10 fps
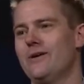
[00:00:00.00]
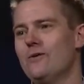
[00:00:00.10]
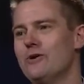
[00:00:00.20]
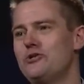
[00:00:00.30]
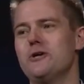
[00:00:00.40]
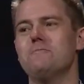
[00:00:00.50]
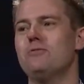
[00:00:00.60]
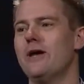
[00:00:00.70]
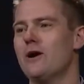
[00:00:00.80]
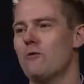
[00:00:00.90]
We shouldn't
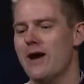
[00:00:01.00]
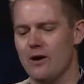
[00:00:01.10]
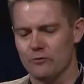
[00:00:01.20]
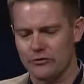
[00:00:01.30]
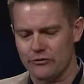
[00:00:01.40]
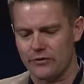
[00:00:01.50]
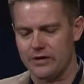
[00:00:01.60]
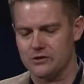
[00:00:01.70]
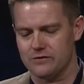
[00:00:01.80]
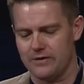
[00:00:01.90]
play around with the
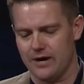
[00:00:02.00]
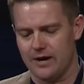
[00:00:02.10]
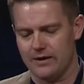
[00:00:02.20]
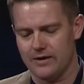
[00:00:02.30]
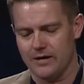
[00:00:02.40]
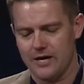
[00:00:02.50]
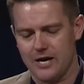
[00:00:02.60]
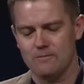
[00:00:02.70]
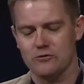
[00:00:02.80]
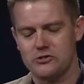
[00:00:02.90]
things of God.
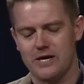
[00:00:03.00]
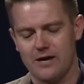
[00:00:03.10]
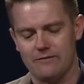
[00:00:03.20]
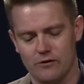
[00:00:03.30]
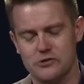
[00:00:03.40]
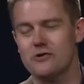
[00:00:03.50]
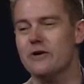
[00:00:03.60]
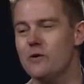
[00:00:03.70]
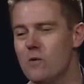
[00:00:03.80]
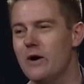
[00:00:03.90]
Hebrews 10, verse
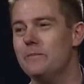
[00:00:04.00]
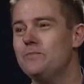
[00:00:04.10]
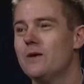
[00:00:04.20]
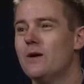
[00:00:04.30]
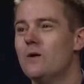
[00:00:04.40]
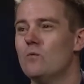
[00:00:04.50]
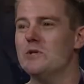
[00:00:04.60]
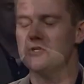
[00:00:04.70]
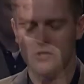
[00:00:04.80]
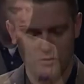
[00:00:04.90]
31, which is in